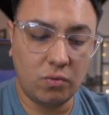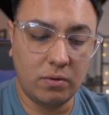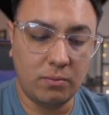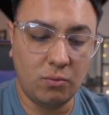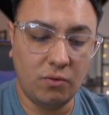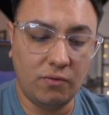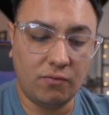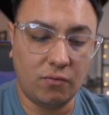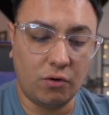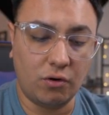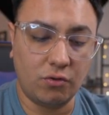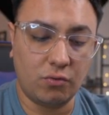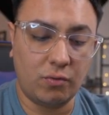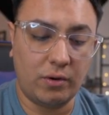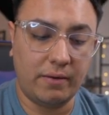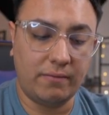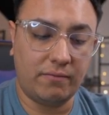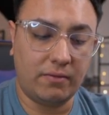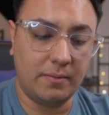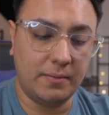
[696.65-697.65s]
remove 4
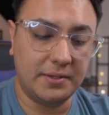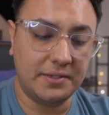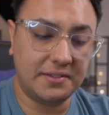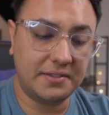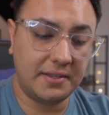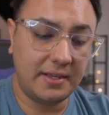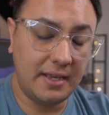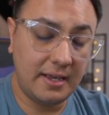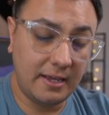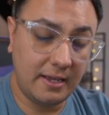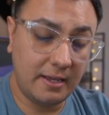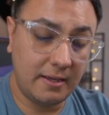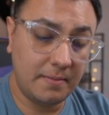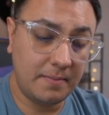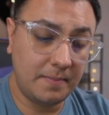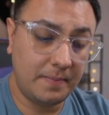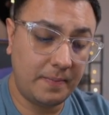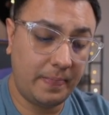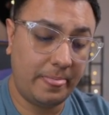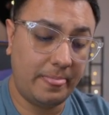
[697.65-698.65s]
threat from a
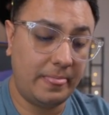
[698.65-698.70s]
scheme.